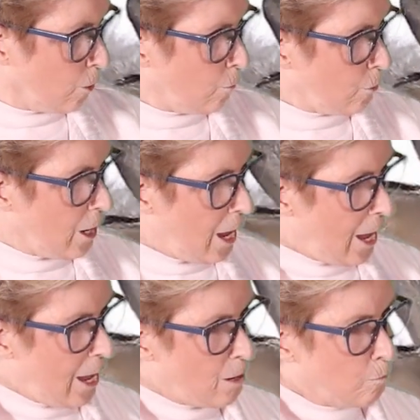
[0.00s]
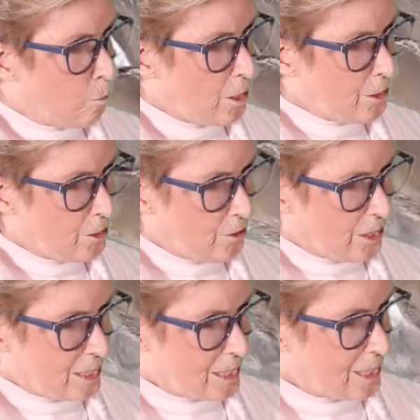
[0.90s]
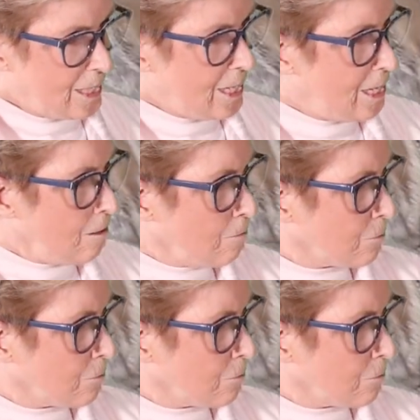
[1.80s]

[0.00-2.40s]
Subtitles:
door, and what do they see?